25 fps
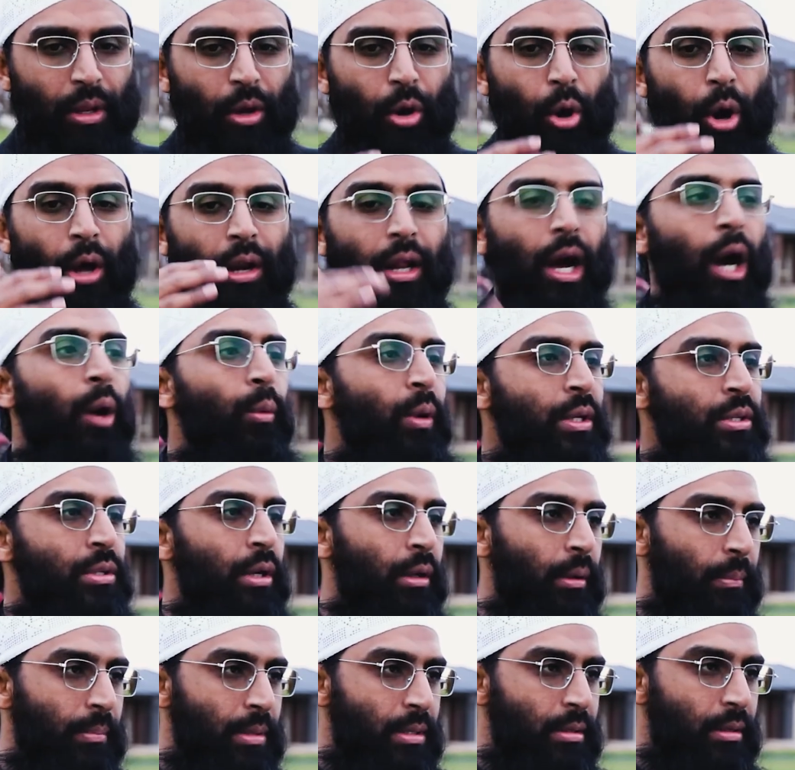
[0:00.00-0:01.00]
on our
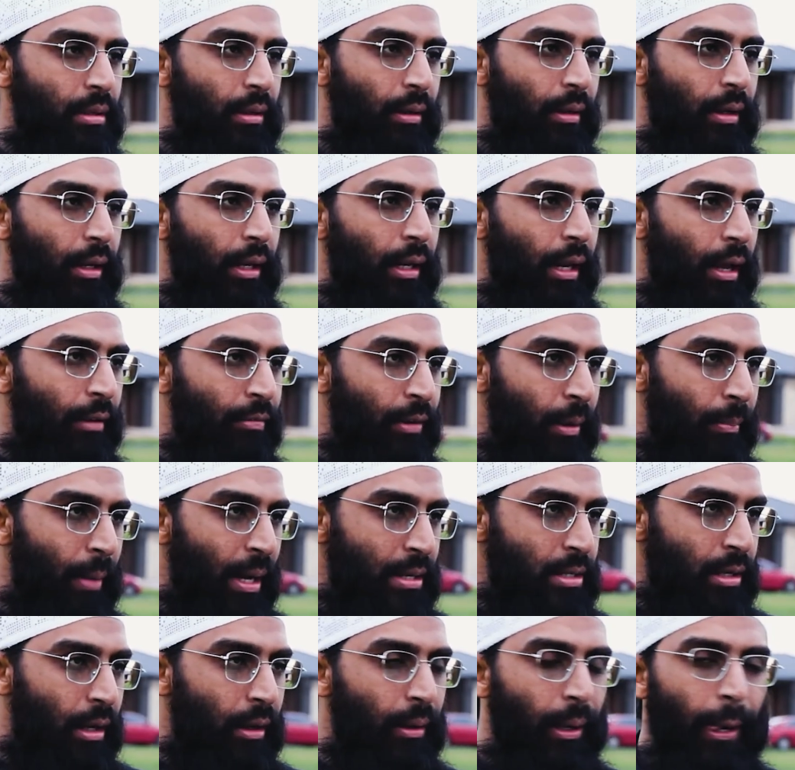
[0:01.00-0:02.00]
terms in every
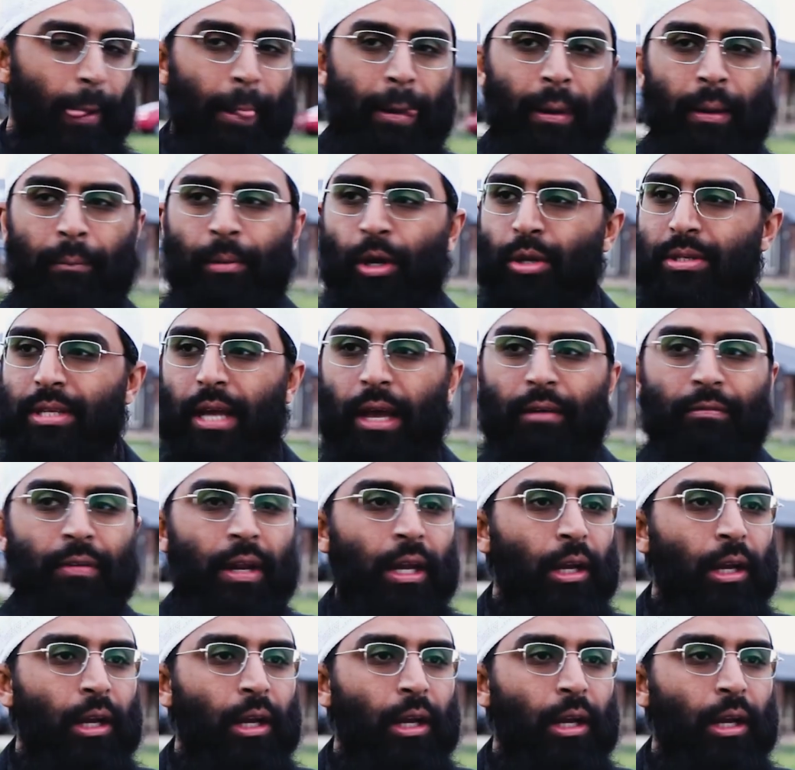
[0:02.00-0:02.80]
matter, because every